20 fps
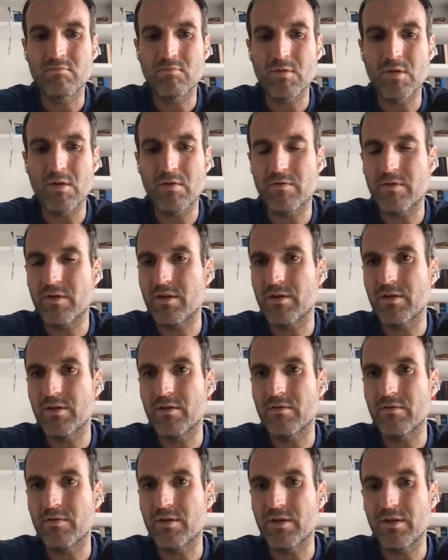No,
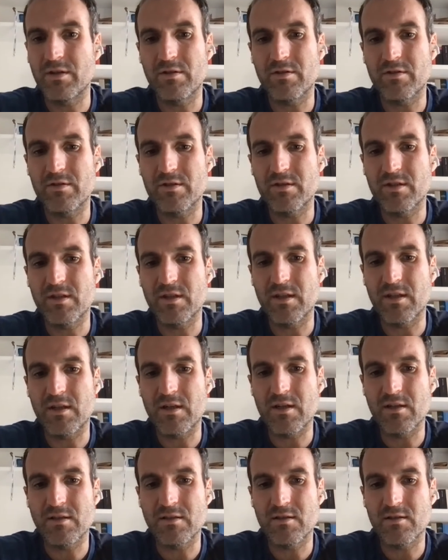very, very interesting
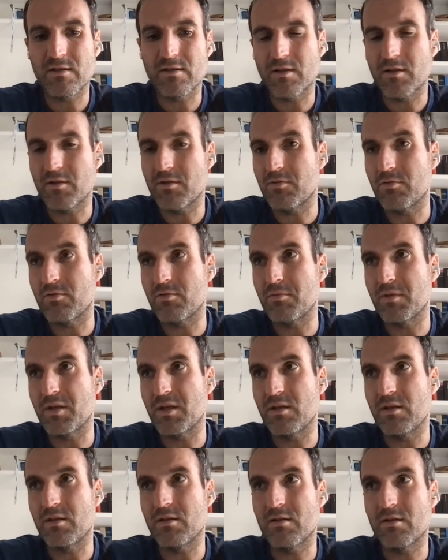analysis. Thank you. To
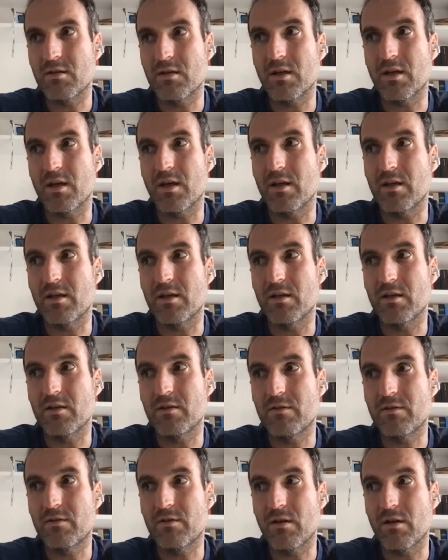me, again,
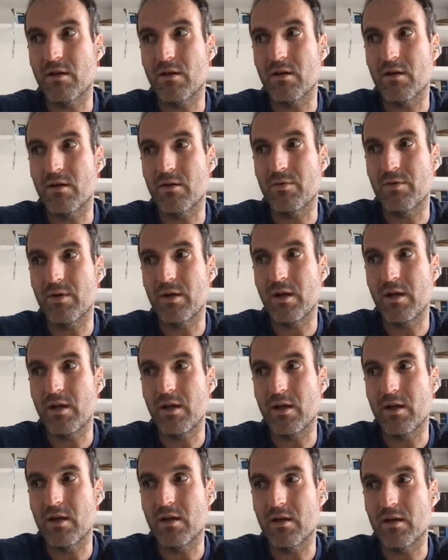it's
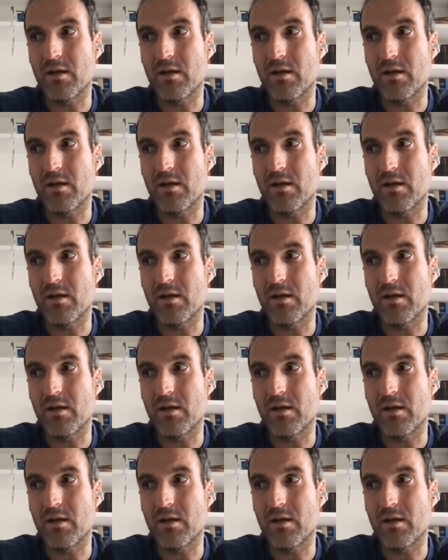really